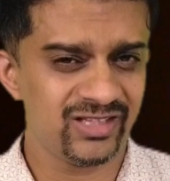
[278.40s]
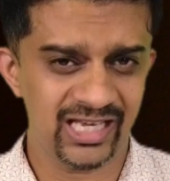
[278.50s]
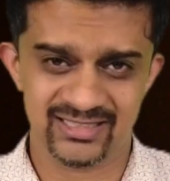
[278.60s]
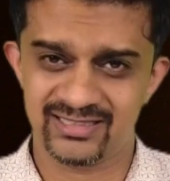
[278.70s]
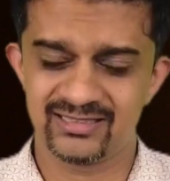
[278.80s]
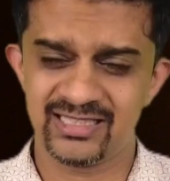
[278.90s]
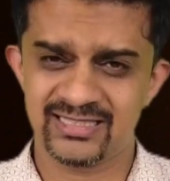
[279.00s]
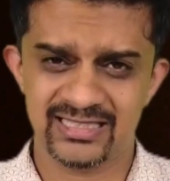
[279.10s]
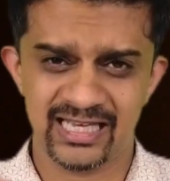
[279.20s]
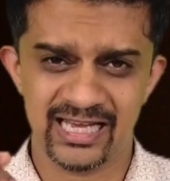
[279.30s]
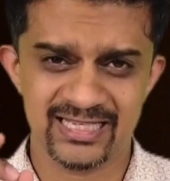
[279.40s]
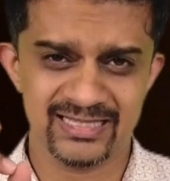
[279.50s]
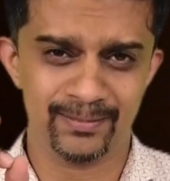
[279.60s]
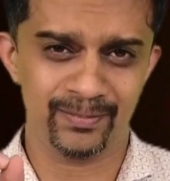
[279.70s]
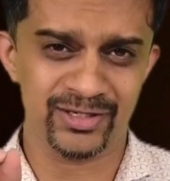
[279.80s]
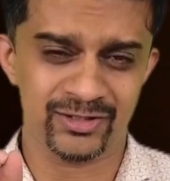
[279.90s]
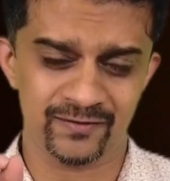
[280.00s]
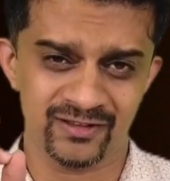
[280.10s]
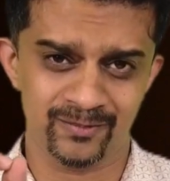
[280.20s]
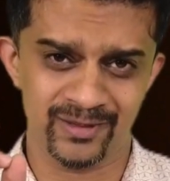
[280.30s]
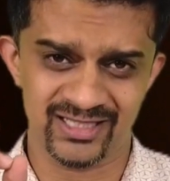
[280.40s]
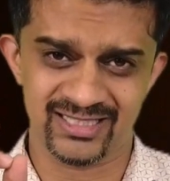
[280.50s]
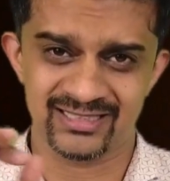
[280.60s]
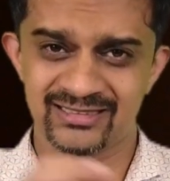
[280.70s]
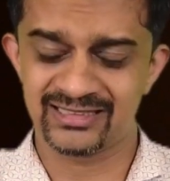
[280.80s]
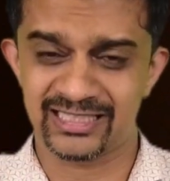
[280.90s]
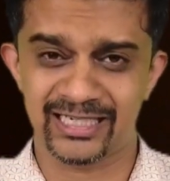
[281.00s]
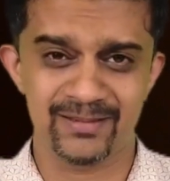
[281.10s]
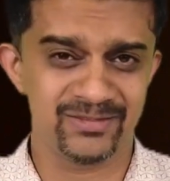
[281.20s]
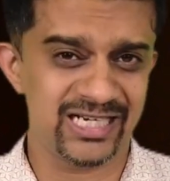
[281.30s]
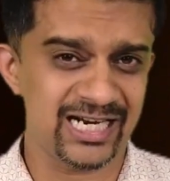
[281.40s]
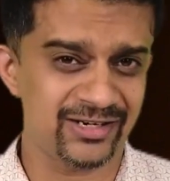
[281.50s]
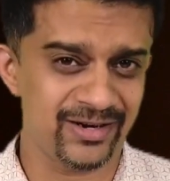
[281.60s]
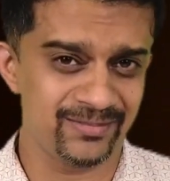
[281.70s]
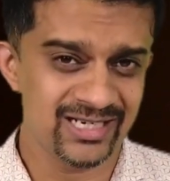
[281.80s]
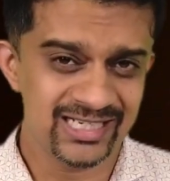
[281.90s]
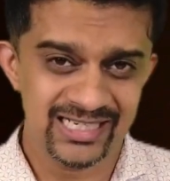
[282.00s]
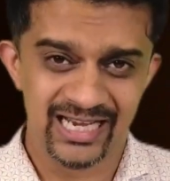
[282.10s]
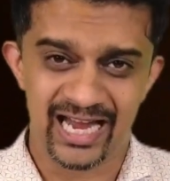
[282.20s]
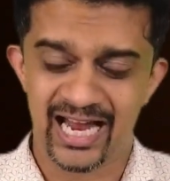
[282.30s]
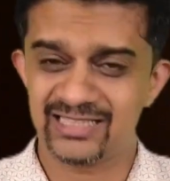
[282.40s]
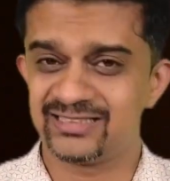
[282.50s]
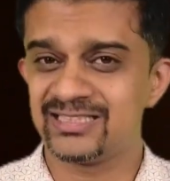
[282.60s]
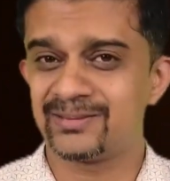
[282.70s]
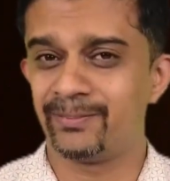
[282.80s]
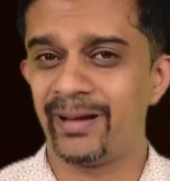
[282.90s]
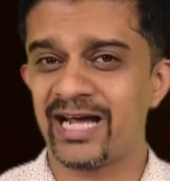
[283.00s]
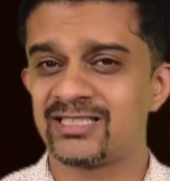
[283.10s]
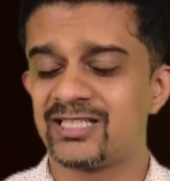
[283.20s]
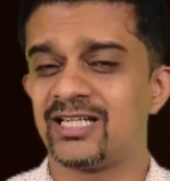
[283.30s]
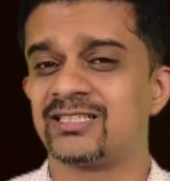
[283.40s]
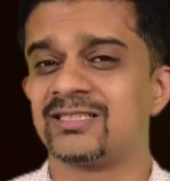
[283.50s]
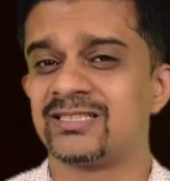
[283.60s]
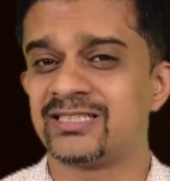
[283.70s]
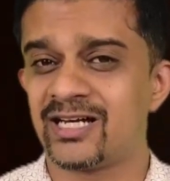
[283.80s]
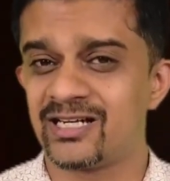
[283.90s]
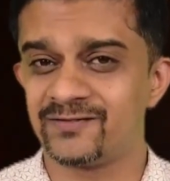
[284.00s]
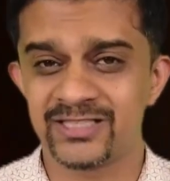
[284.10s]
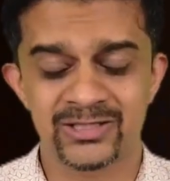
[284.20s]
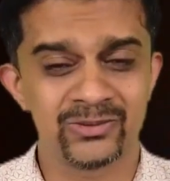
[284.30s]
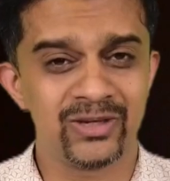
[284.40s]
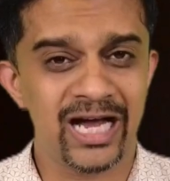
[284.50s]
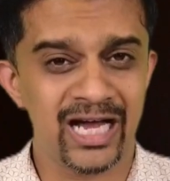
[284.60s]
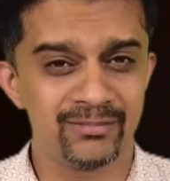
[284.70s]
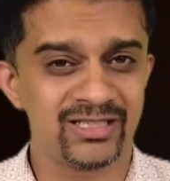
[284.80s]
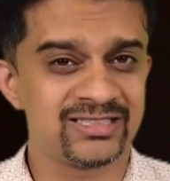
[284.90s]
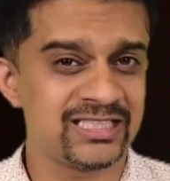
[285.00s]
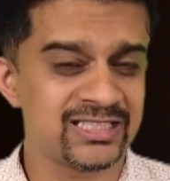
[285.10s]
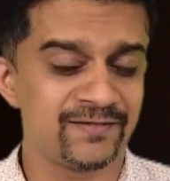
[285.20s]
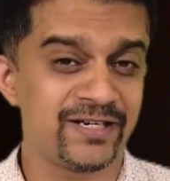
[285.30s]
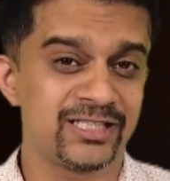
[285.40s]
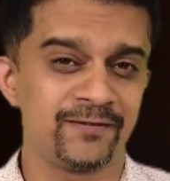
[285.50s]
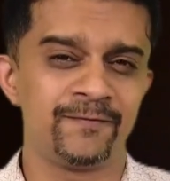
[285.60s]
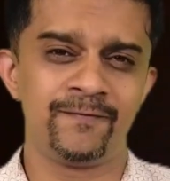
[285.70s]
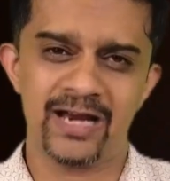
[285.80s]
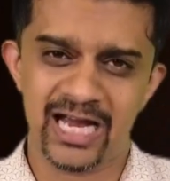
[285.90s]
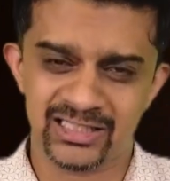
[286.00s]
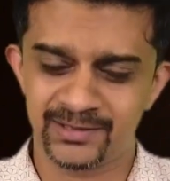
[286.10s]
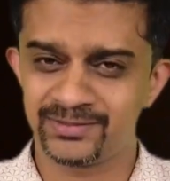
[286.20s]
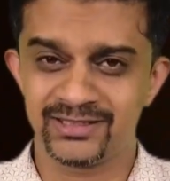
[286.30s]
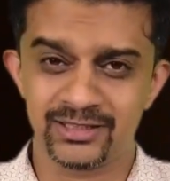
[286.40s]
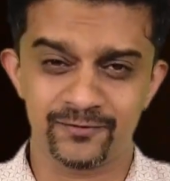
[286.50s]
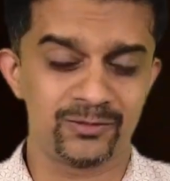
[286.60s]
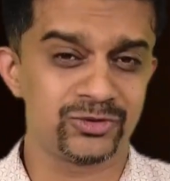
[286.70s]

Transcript: Yes, this is the best of the best, the creme de la creme. And this packs a Starvis 2 IMX678, the flagship sensor from